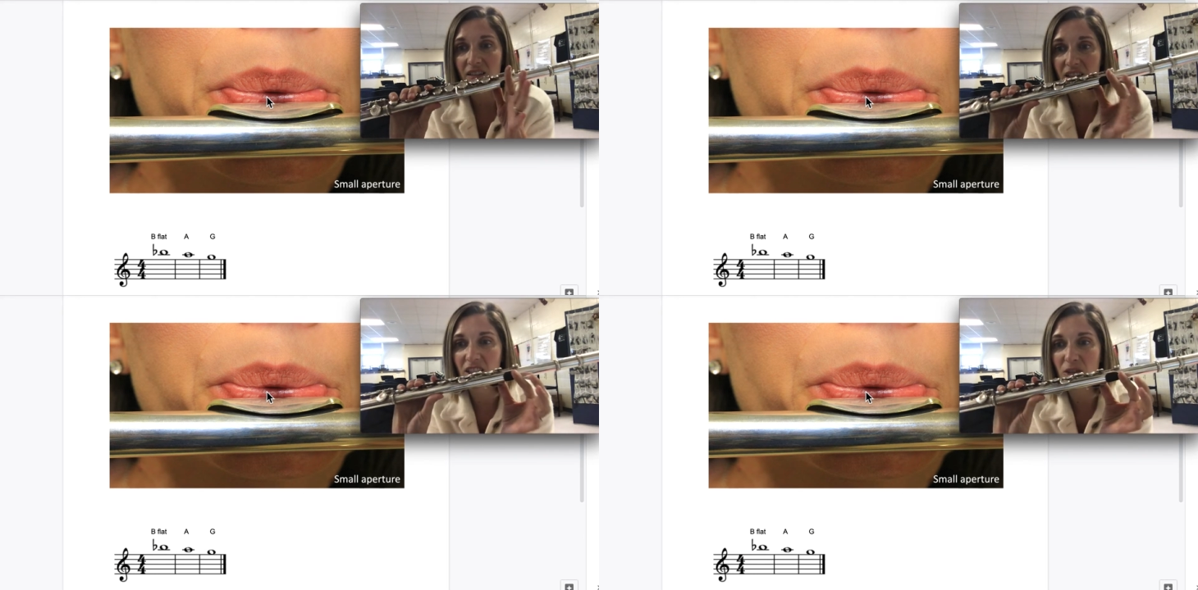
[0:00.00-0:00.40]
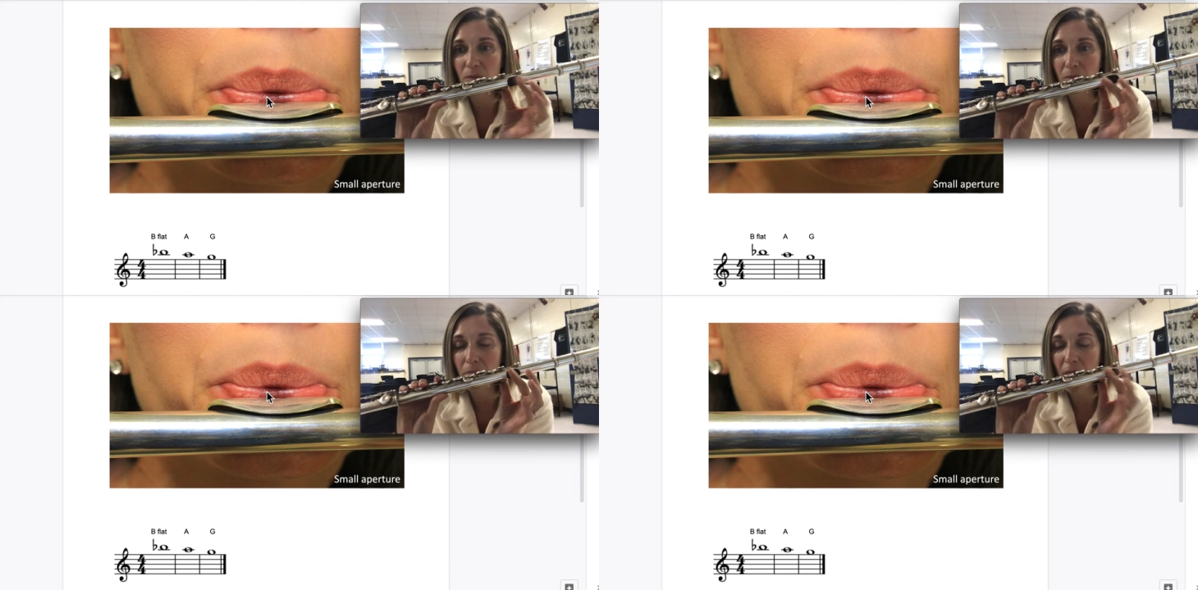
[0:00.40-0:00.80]
little
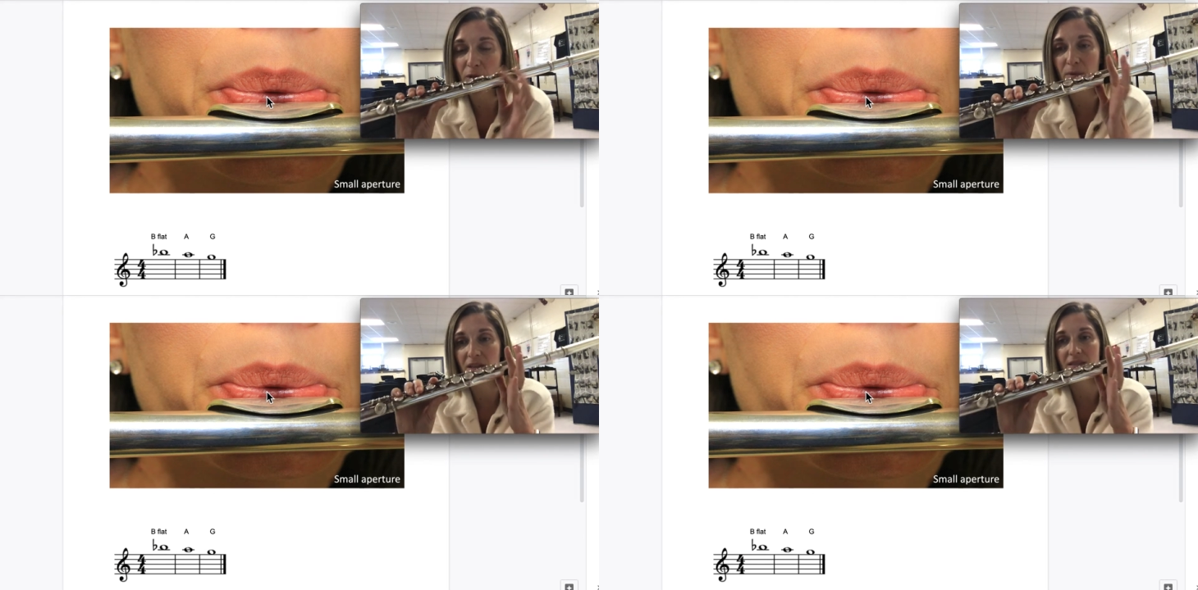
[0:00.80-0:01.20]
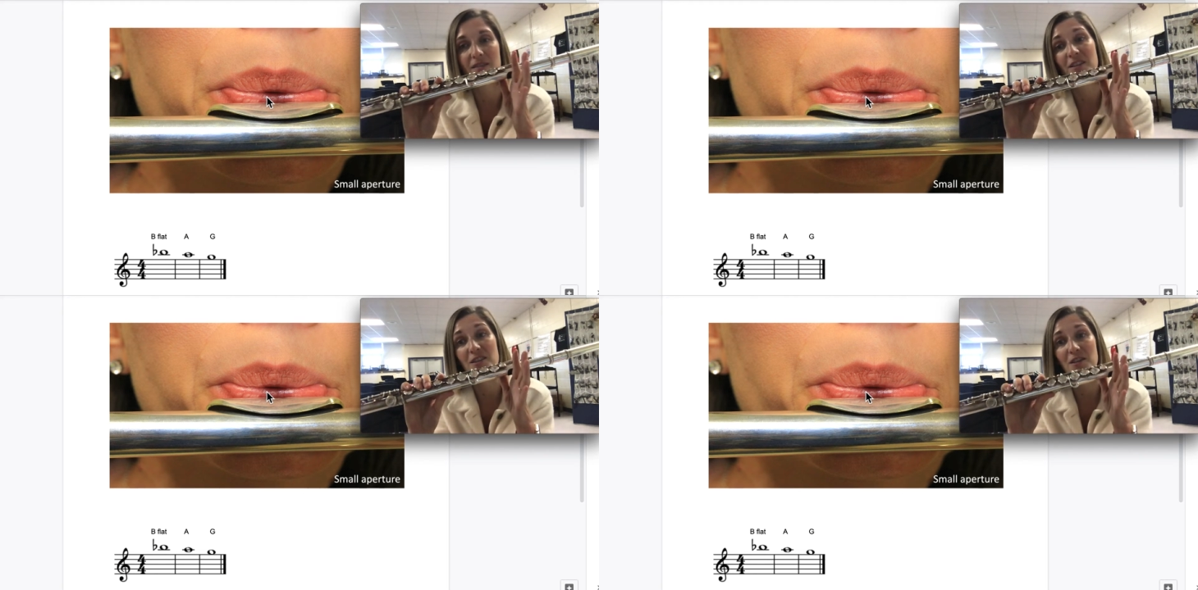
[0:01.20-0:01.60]
mouthpiece.
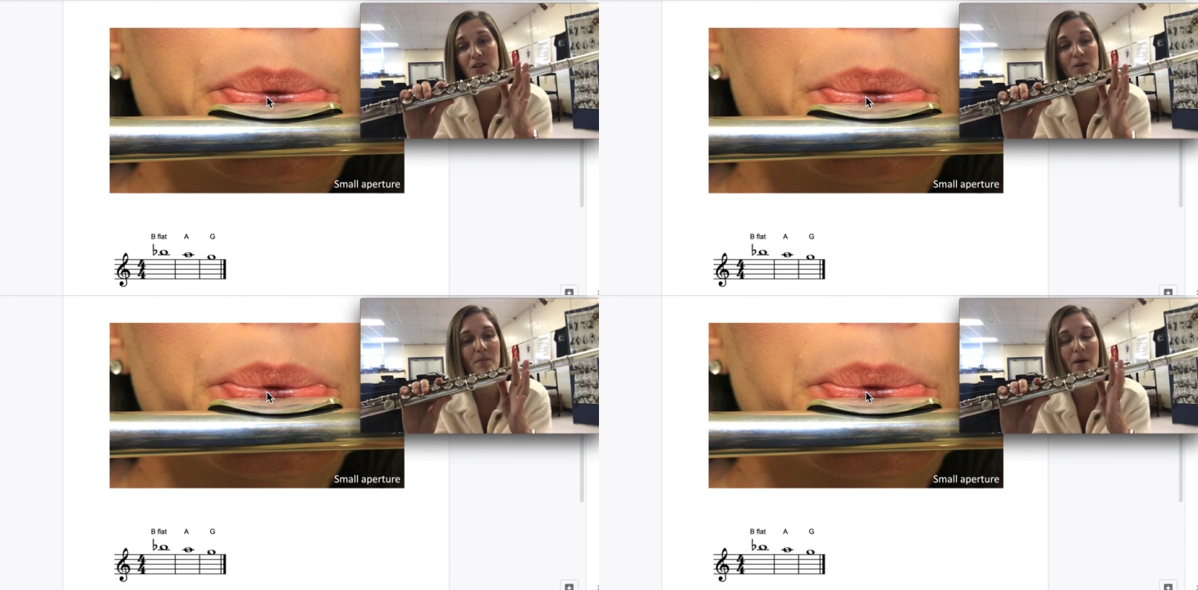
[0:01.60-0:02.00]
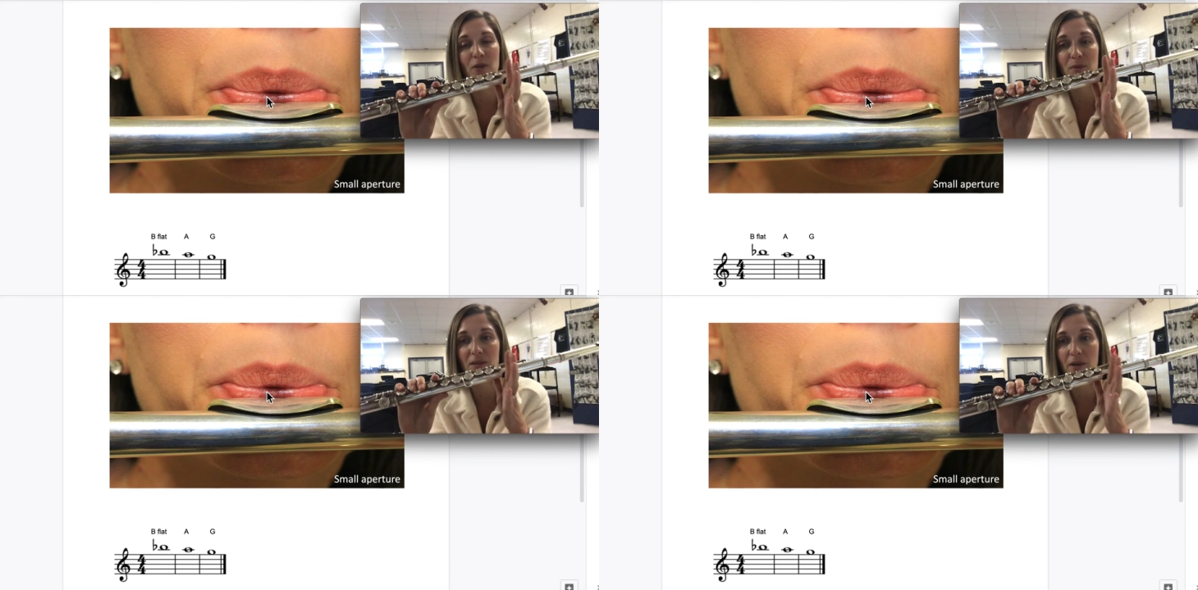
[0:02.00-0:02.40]
This is a little
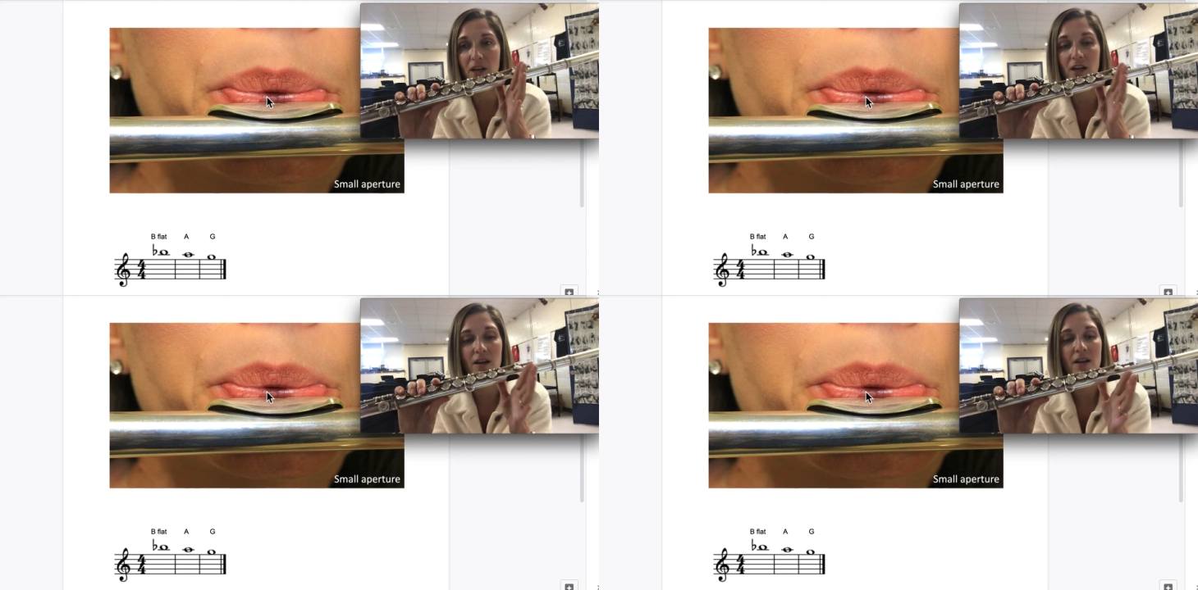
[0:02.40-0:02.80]
mouthpiece marker.